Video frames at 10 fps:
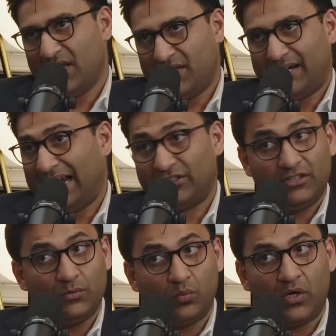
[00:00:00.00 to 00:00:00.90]
there
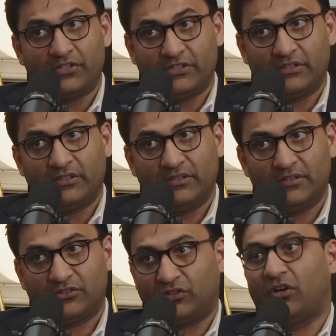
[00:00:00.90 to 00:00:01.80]
actually wasn't
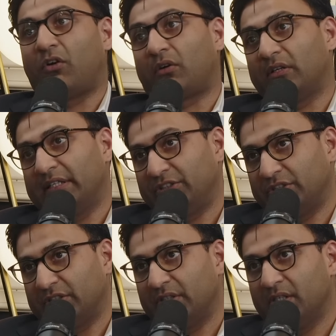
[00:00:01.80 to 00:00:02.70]
strong
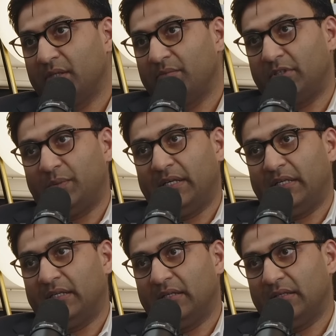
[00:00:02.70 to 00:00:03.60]
correlation
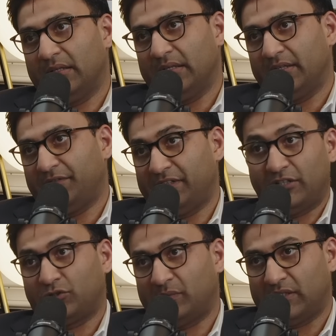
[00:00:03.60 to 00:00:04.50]
between the
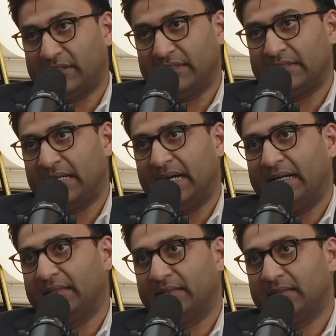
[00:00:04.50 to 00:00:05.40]
financial markets
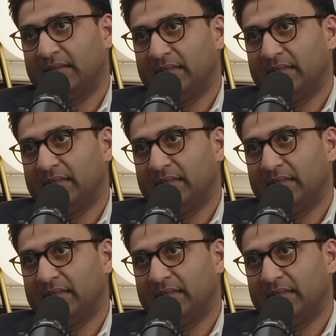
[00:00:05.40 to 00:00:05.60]
and